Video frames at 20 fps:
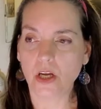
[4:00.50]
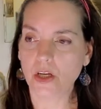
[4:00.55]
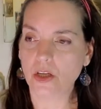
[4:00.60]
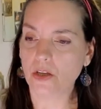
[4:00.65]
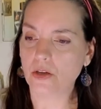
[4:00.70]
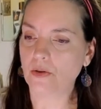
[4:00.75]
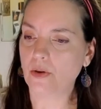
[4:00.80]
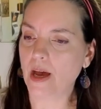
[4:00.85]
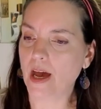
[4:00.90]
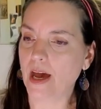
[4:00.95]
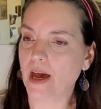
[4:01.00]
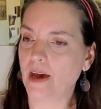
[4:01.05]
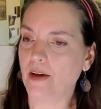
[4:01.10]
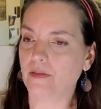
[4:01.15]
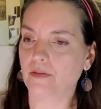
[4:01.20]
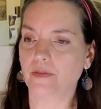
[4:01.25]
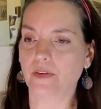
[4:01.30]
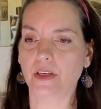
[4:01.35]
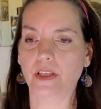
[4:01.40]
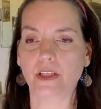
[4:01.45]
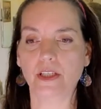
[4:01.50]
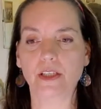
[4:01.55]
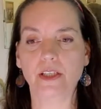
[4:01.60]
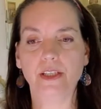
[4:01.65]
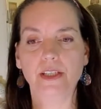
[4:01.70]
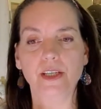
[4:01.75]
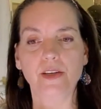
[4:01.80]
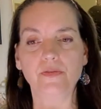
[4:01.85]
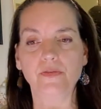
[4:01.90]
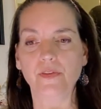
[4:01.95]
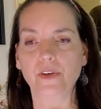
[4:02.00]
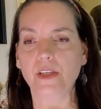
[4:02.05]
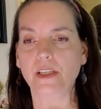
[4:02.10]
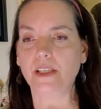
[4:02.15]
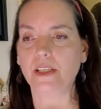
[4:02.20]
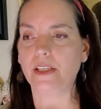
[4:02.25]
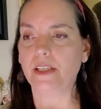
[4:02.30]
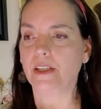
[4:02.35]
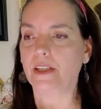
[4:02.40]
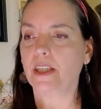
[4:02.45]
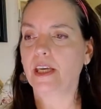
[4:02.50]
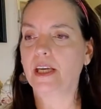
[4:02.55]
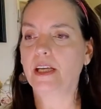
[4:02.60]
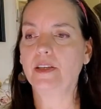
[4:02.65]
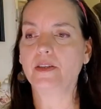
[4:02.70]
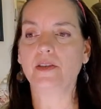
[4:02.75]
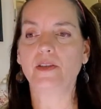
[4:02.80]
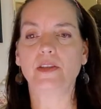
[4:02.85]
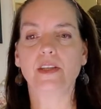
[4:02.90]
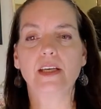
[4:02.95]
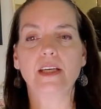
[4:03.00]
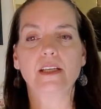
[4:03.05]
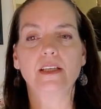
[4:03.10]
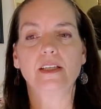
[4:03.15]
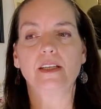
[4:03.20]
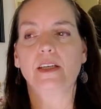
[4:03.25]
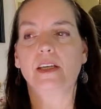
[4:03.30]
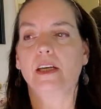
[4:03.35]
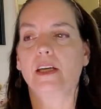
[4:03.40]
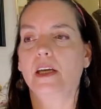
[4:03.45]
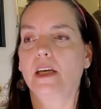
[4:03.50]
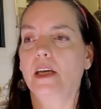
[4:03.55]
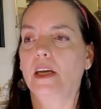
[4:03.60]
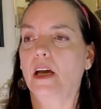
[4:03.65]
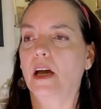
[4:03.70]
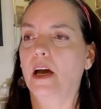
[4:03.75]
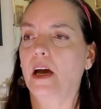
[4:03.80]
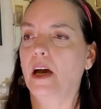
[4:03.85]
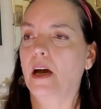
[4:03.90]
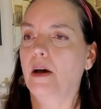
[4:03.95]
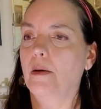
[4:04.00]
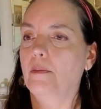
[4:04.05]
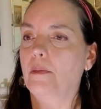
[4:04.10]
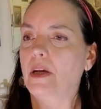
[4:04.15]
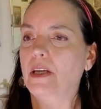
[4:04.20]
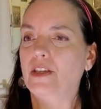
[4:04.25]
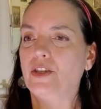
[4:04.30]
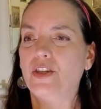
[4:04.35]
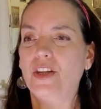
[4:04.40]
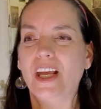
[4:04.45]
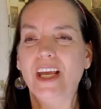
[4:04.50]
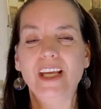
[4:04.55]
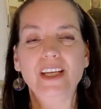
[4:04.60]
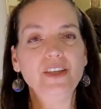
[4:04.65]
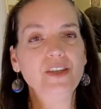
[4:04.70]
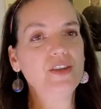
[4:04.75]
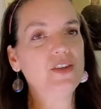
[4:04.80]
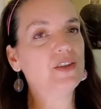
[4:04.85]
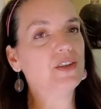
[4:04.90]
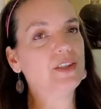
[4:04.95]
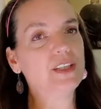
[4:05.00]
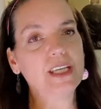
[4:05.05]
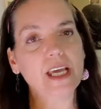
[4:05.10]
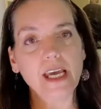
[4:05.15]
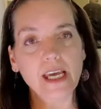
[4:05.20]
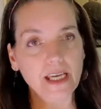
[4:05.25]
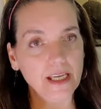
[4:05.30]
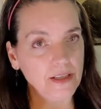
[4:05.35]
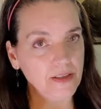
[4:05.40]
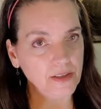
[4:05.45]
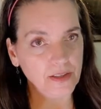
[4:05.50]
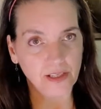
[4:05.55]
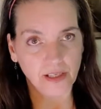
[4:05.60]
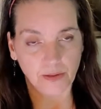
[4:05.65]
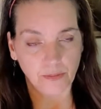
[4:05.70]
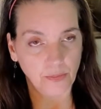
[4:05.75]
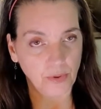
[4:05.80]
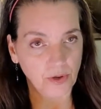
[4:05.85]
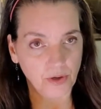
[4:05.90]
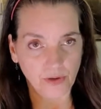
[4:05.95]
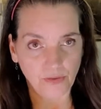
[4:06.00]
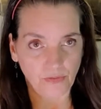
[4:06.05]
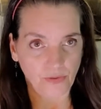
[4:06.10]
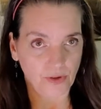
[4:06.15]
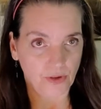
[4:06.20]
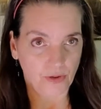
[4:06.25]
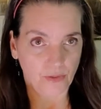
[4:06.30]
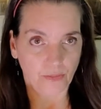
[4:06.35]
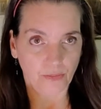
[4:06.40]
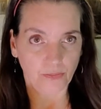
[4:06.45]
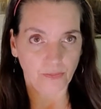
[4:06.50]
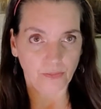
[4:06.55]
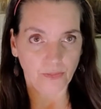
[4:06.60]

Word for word: You have different things that um, change your taste in perfume